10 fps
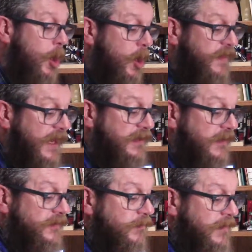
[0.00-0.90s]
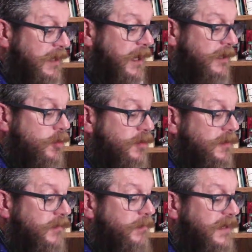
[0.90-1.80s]
That doesn't mean I
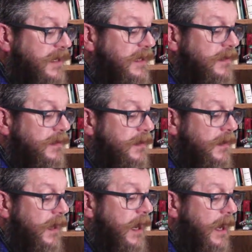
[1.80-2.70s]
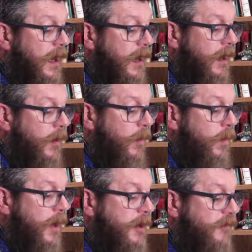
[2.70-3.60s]
couldn't be a
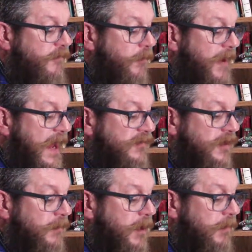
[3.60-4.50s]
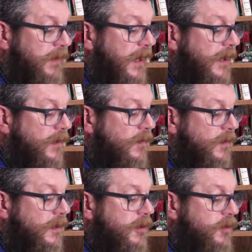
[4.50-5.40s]
wonderful basketball player,
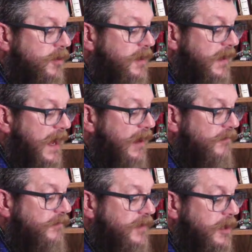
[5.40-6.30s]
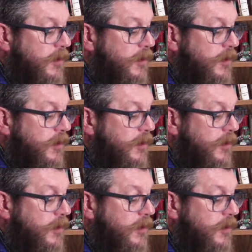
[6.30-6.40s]
or couldn't have,